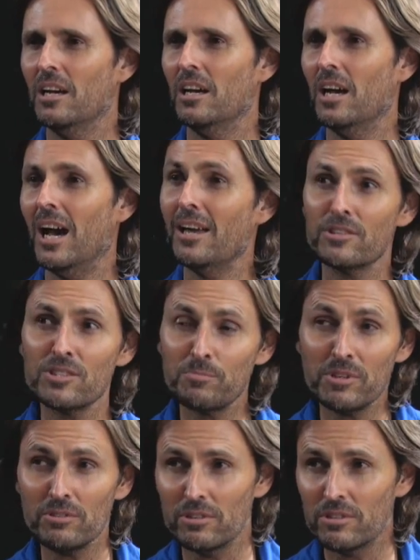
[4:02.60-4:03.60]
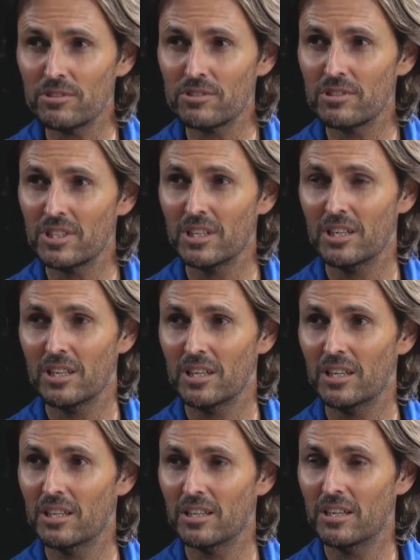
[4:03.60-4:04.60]
other spirits mm.
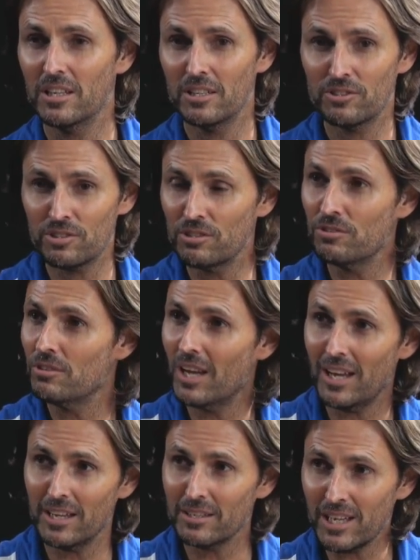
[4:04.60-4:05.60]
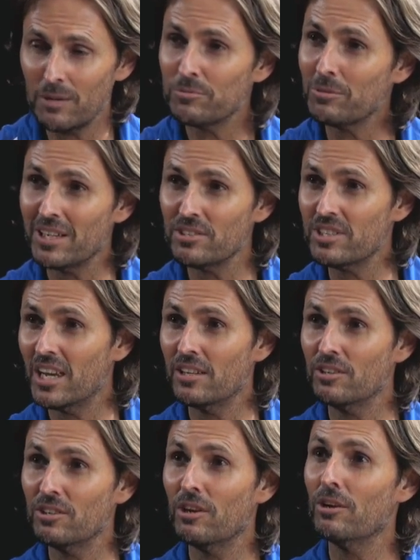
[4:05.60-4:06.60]
to come to understand
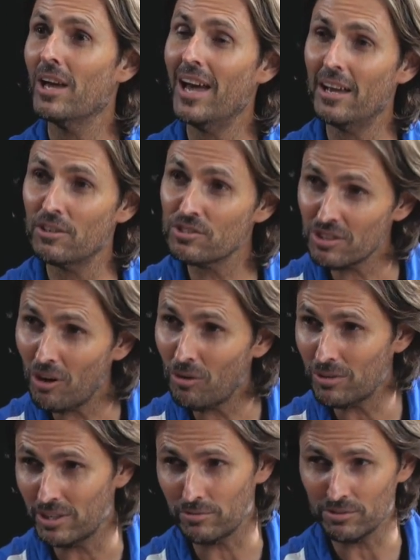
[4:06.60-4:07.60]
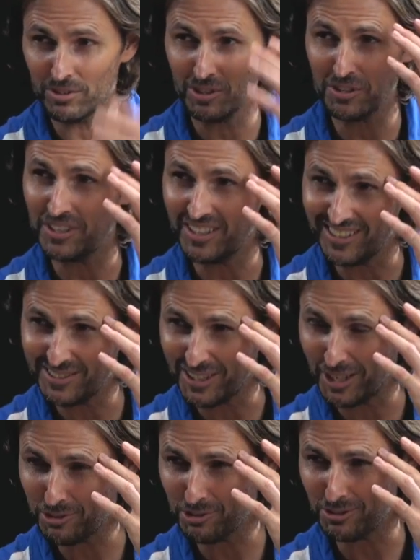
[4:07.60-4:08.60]
and know at a soul level, not at an
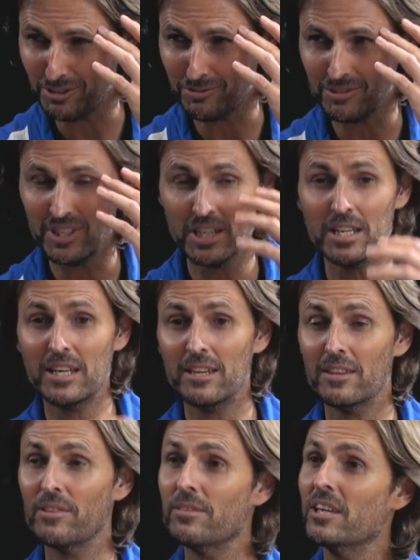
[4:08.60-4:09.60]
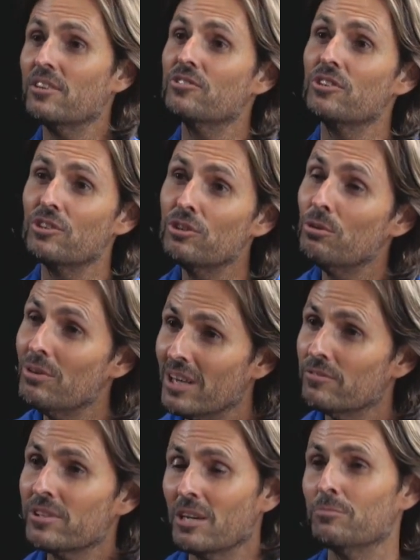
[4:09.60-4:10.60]
intellectual level, mm. the things that you
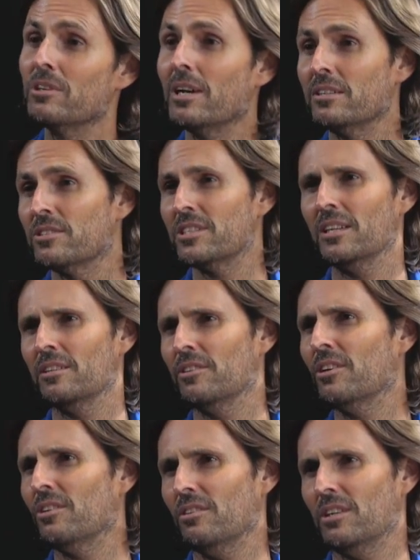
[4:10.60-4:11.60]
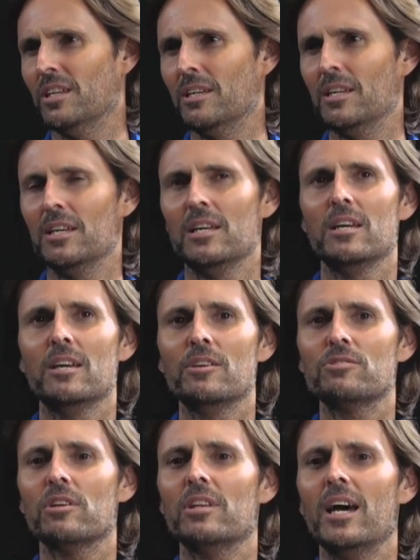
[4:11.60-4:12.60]
have come to understand and know. Mm.
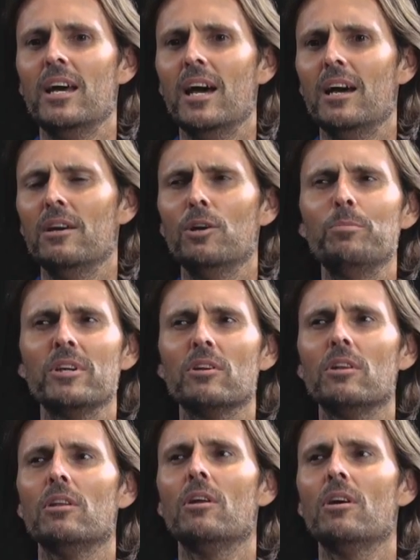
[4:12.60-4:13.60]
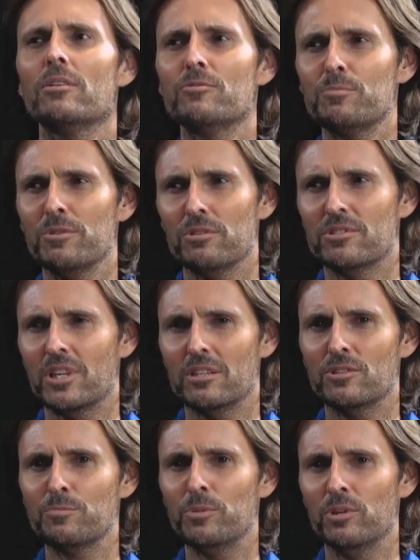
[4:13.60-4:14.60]
So they are helping a lot of spirits at
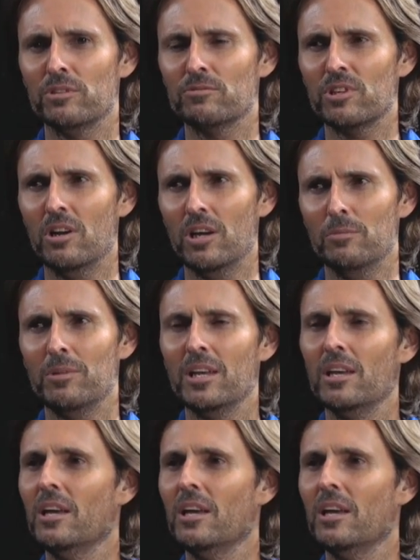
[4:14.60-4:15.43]
this point in time